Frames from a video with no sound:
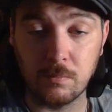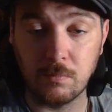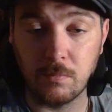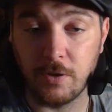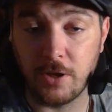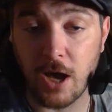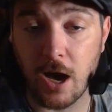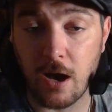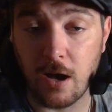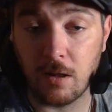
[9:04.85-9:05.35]

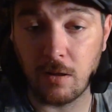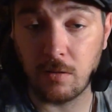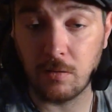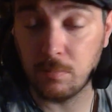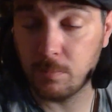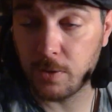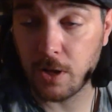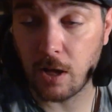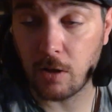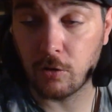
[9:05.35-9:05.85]
Doll,
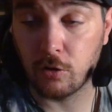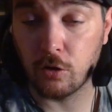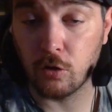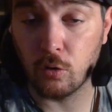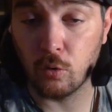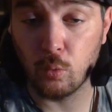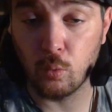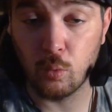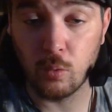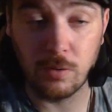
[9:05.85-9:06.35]
Doll
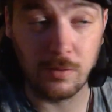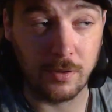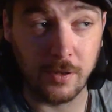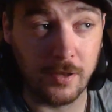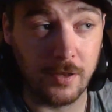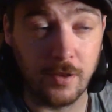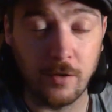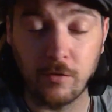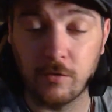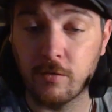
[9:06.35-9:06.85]
2, and
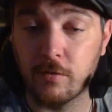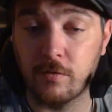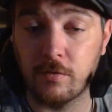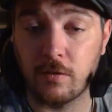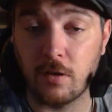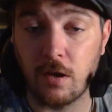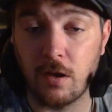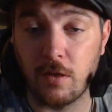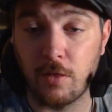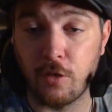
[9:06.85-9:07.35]
then
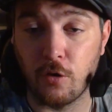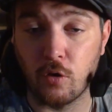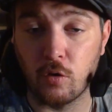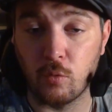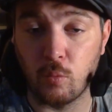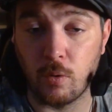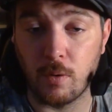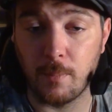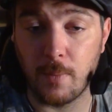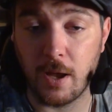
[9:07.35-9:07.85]
there's a
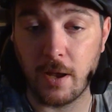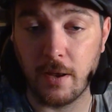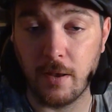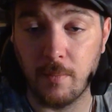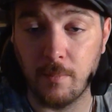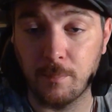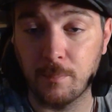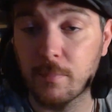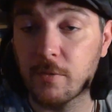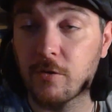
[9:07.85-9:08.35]
third one by
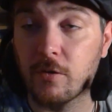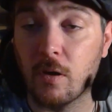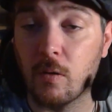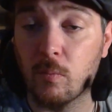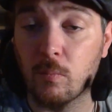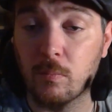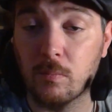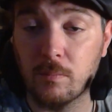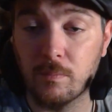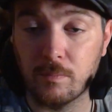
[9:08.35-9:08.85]
him.
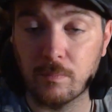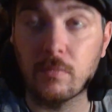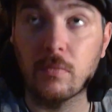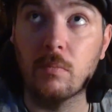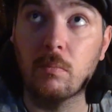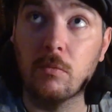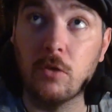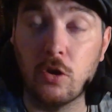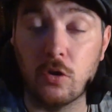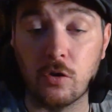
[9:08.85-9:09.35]
So,
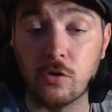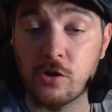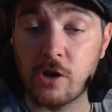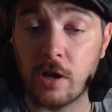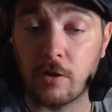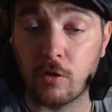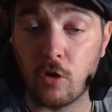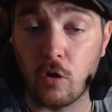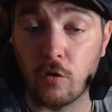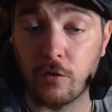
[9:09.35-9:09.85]
you can
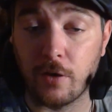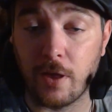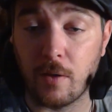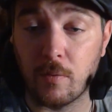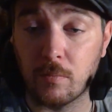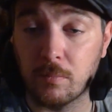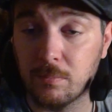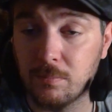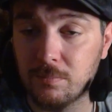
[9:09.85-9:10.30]
check those out.